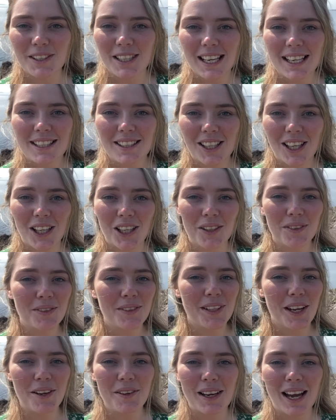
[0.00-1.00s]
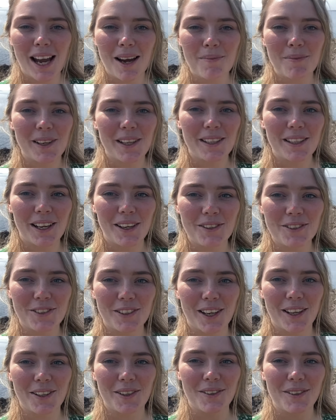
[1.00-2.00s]
days off, no camera, no
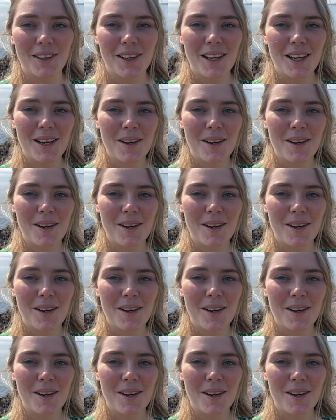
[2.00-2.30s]
drone,